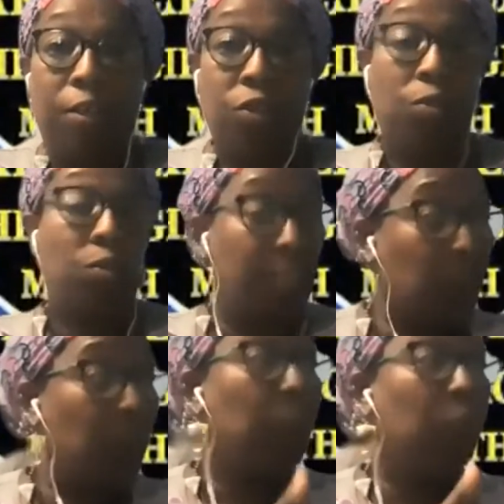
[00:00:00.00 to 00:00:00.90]
So
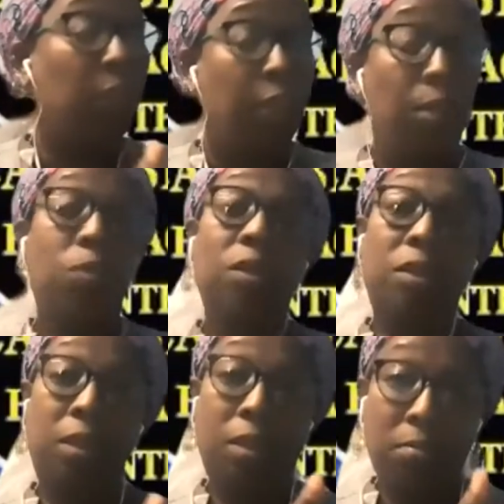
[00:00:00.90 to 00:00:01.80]
yes, we were there with
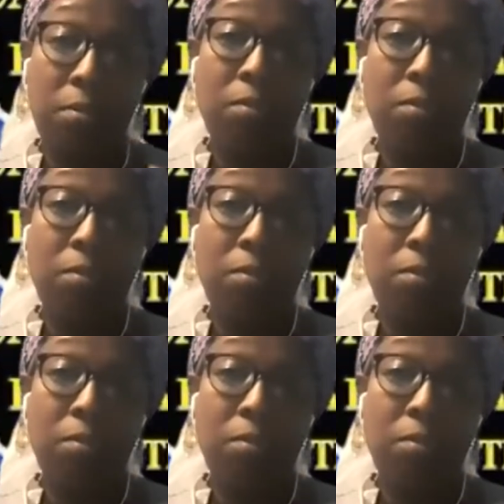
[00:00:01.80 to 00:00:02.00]
the